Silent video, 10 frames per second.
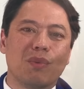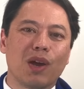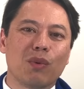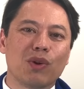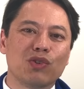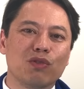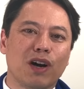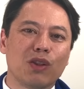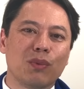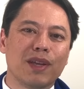Why weren't you
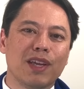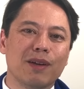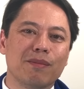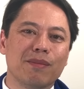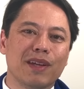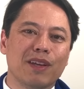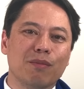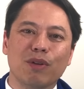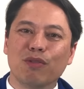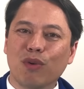following him
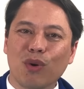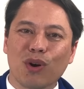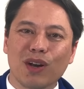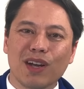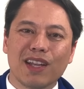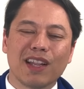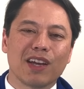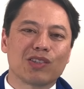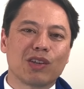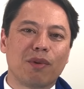before?
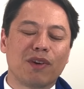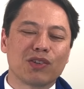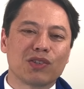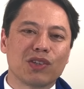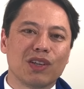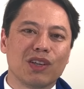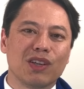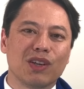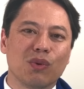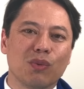Like some of us,
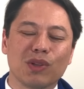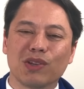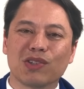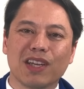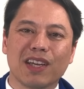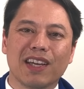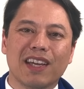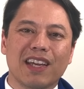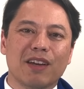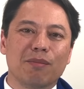you know, were listening.
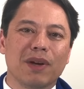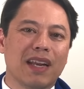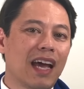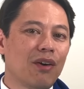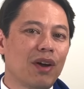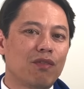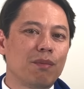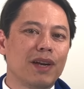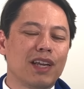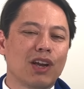But now
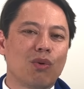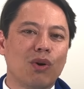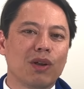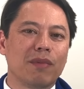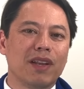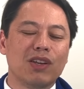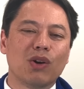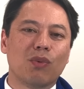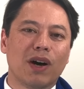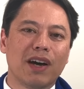everybody can quote him. And you
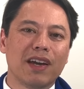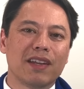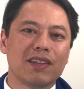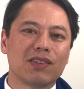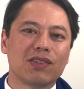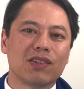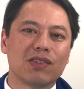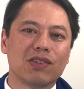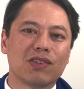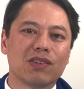know why?
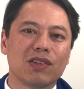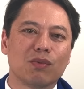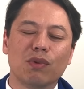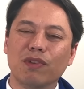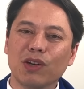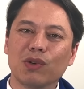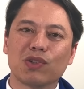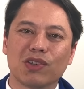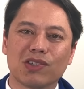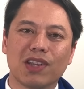This
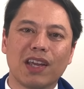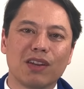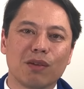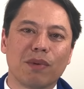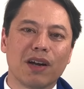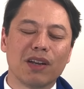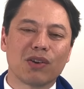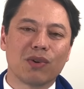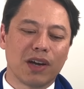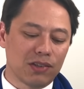reveals the state of the body
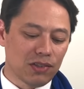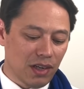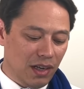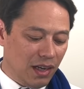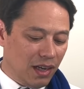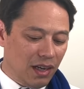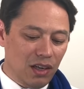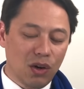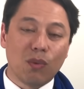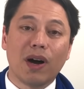of Christ.
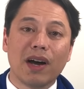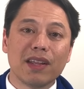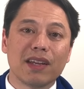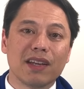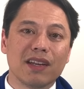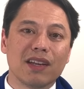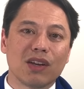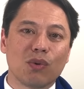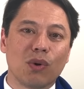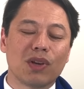You know why they can
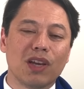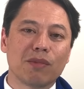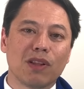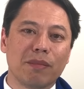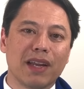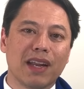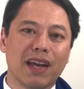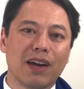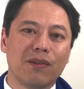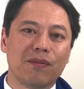quote Kim Clement
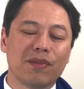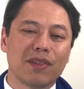now?